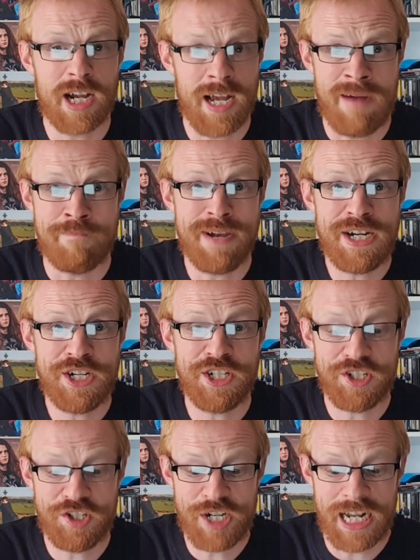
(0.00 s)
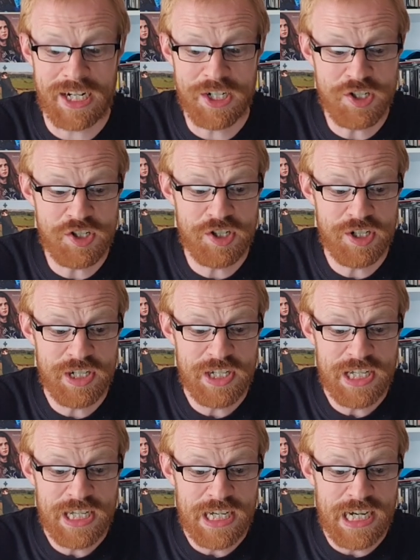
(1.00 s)
ambitious challenge.
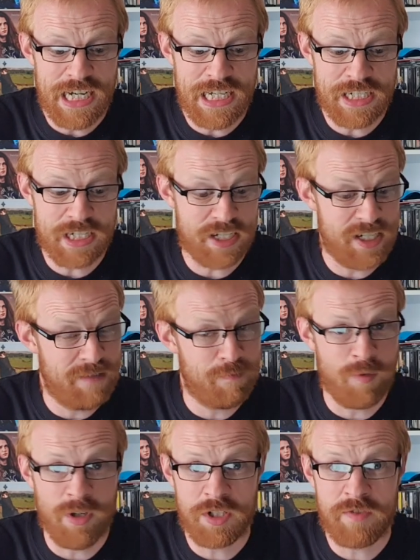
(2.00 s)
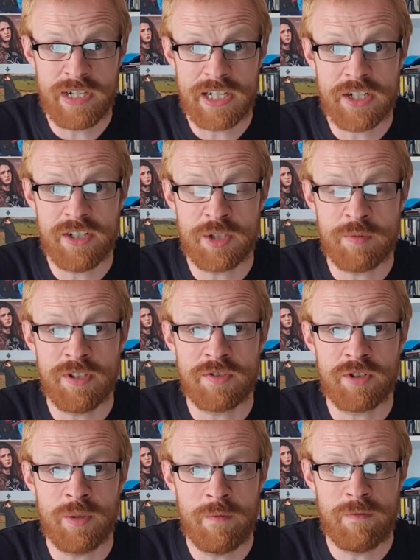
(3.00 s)
As I said, words of encouragement have
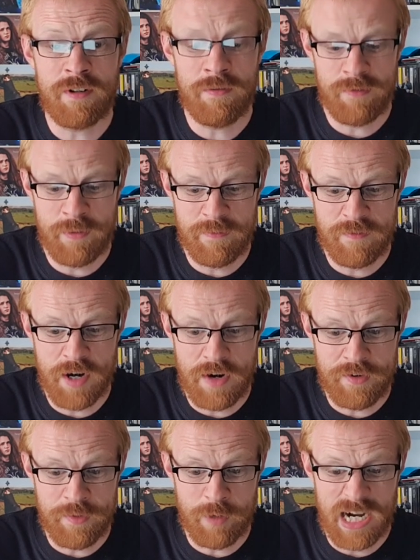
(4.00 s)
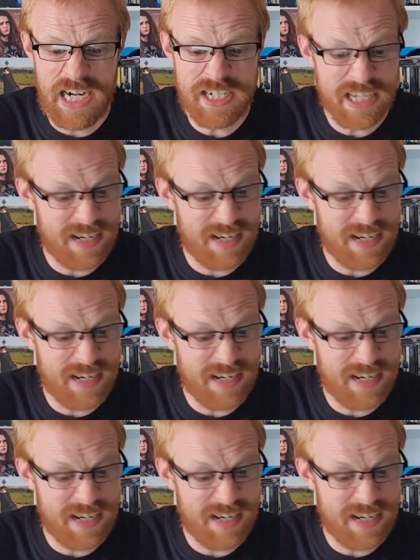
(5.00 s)
come from far and wide.